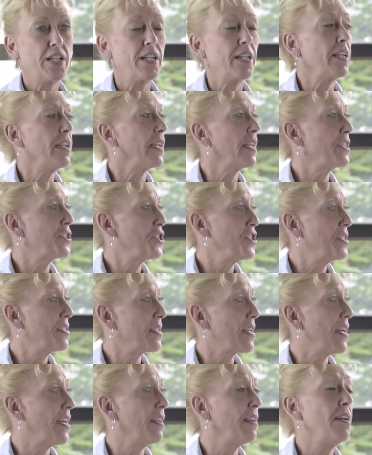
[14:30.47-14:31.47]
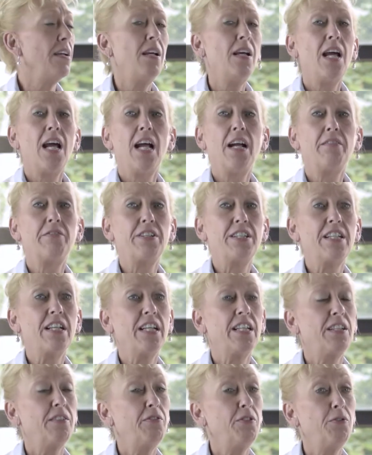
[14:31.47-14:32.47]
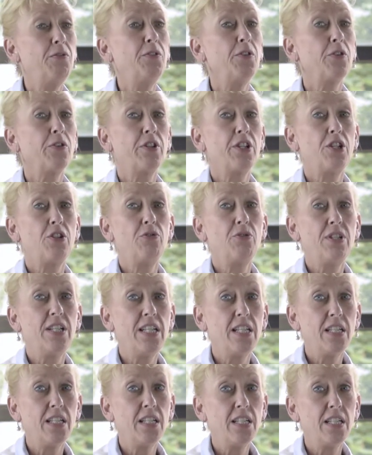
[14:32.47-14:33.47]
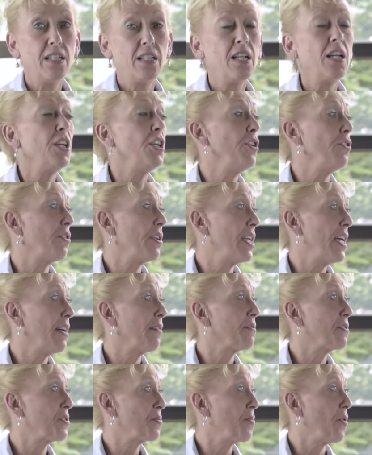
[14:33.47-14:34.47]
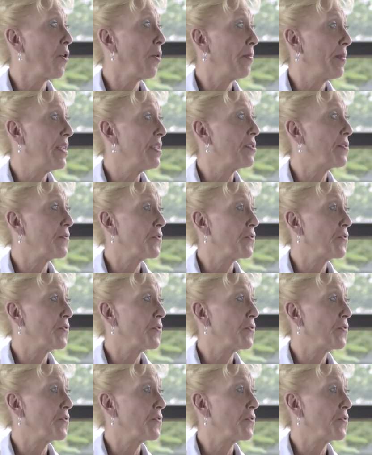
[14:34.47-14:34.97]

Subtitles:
And like she said, every night if you feel that you need it, you can have a small piece of